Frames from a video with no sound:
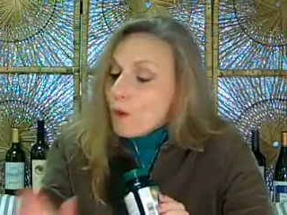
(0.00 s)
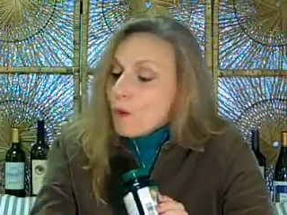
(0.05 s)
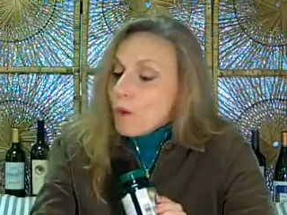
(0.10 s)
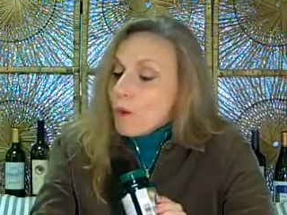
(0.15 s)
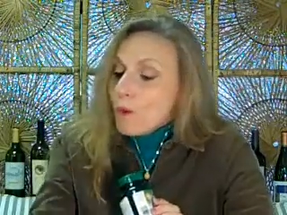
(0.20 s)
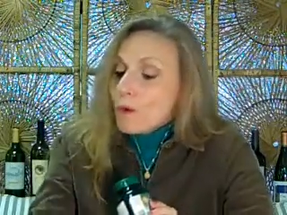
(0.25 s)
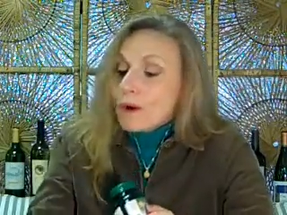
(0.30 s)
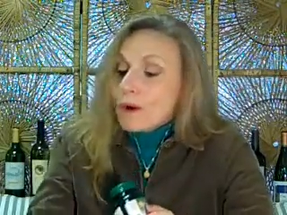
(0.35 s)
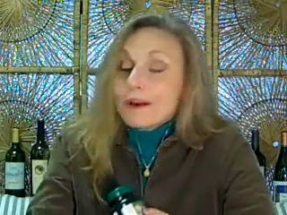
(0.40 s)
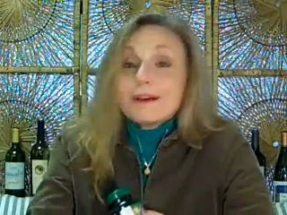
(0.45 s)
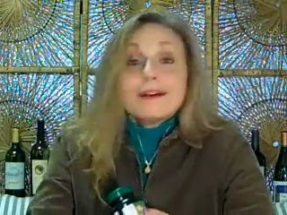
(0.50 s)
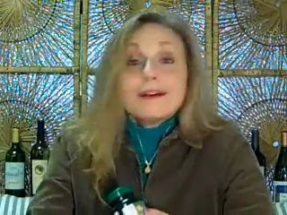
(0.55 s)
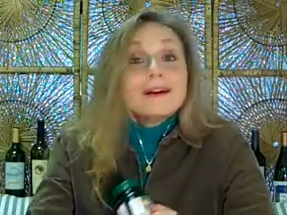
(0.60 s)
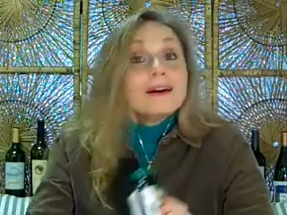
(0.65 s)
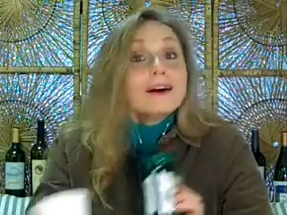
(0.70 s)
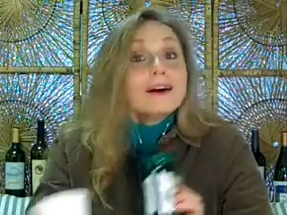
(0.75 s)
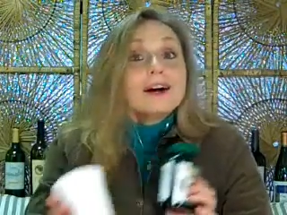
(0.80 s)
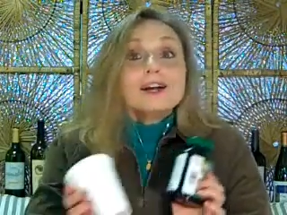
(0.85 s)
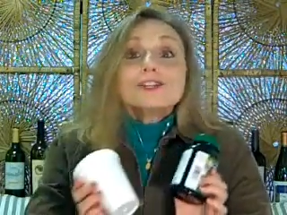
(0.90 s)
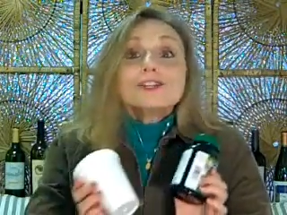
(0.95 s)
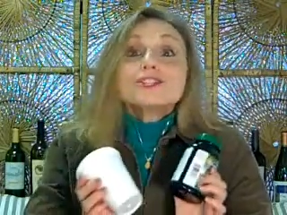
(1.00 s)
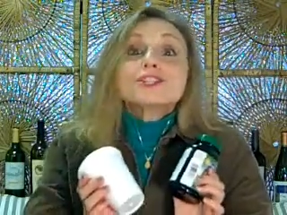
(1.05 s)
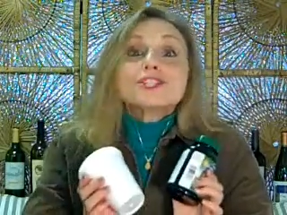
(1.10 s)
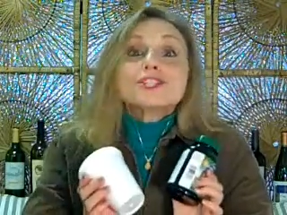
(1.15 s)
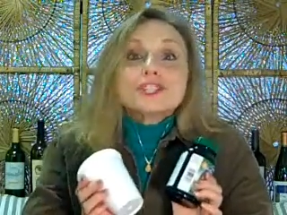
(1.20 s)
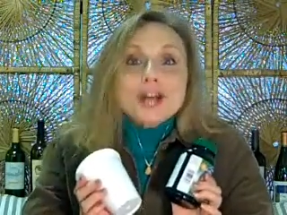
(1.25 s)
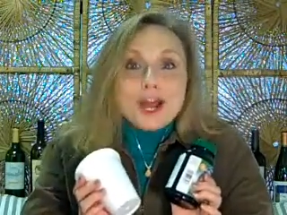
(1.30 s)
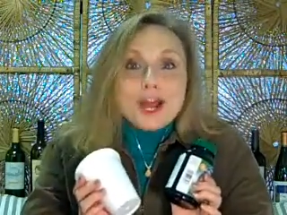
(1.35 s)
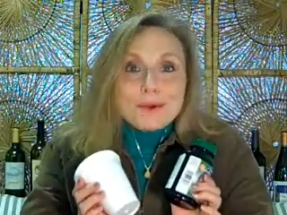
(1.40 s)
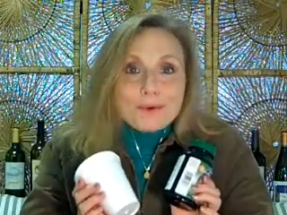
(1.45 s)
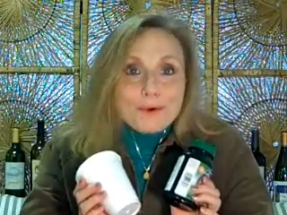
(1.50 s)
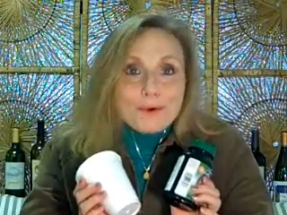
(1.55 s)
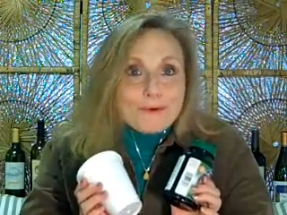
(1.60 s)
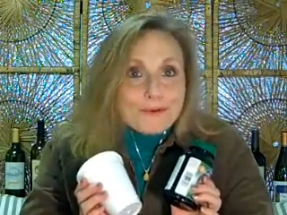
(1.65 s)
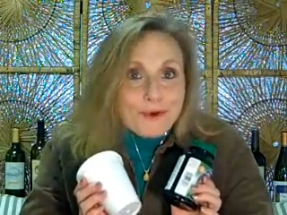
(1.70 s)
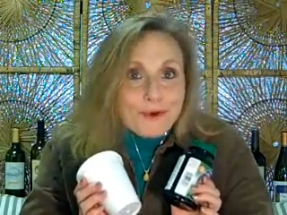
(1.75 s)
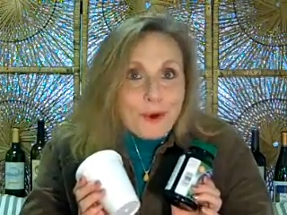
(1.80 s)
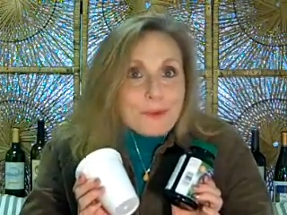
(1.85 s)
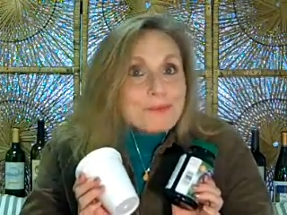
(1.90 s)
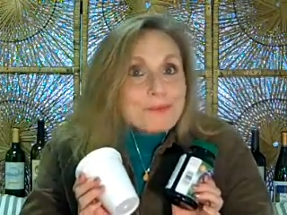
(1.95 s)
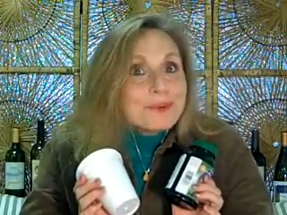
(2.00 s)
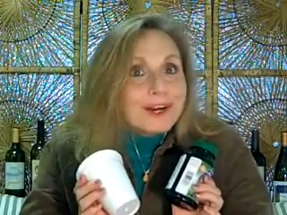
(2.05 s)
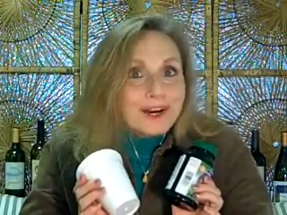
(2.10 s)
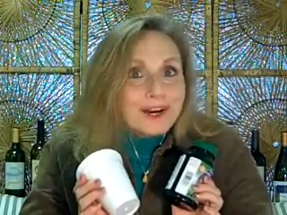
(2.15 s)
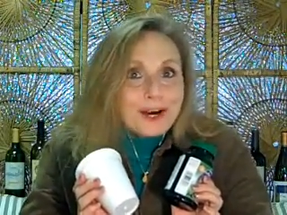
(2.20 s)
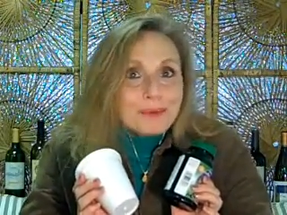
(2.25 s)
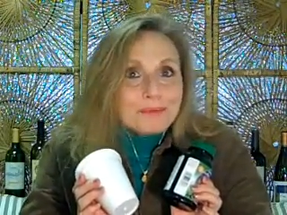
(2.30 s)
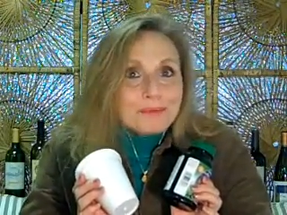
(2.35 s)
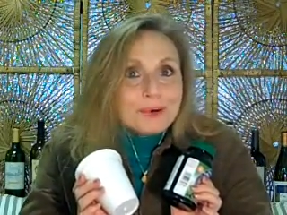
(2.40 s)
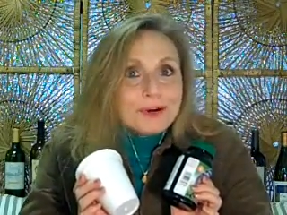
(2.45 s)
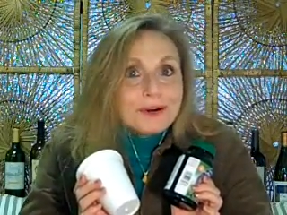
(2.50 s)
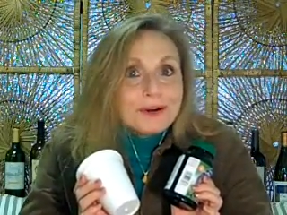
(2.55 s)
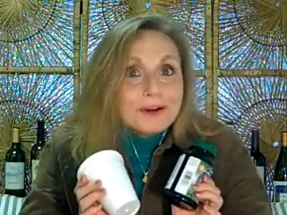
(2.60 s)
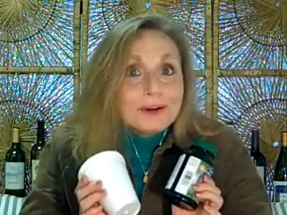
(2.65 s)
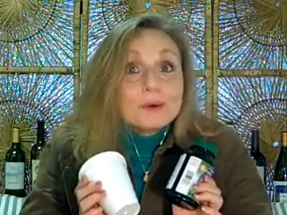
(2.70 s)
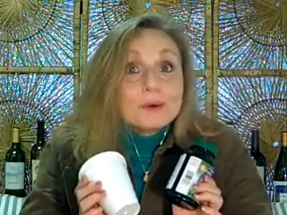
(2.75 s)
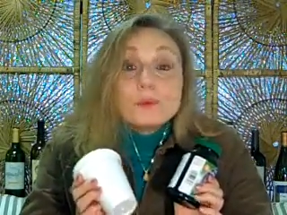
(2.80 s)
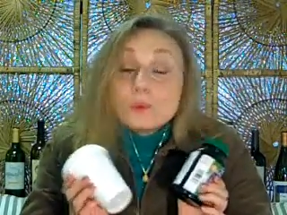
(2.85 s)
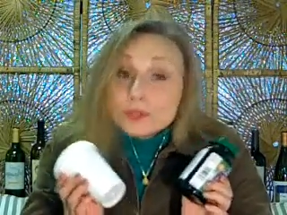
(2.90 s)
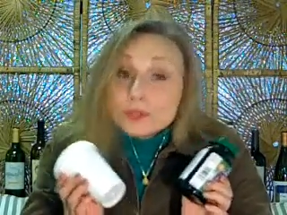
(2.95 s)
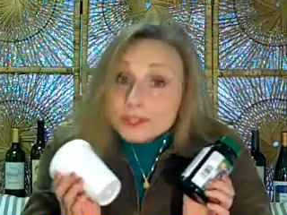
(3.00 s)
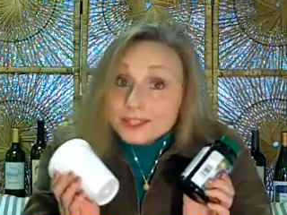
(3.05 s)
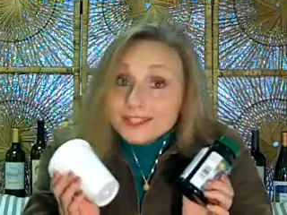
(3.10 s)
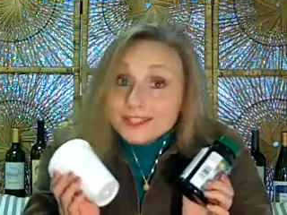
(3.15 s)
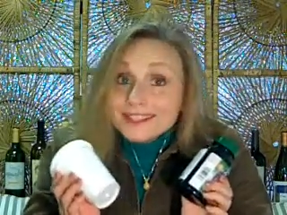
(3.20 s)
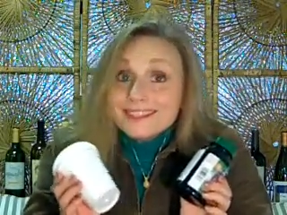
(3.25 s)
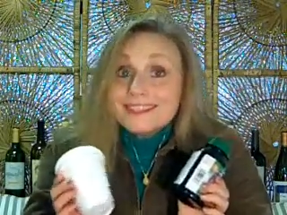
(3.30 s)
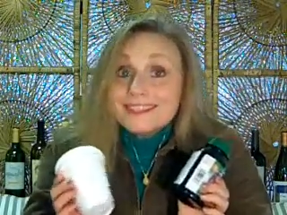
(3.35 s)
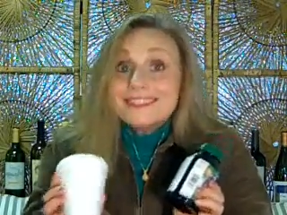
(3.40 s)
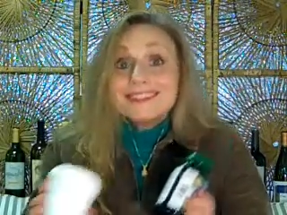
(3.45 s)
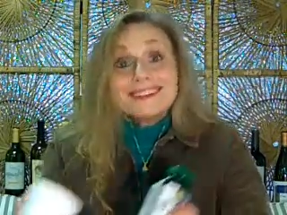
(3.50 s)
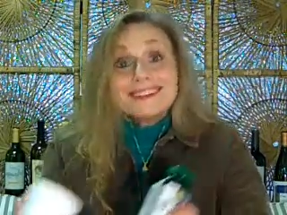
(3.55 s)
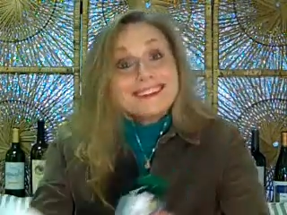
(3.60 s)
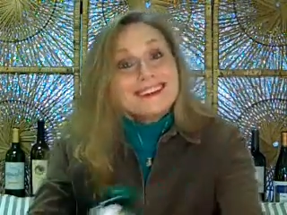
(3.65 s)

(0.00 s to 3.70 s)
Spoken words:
or a styrofoam cup with a lid,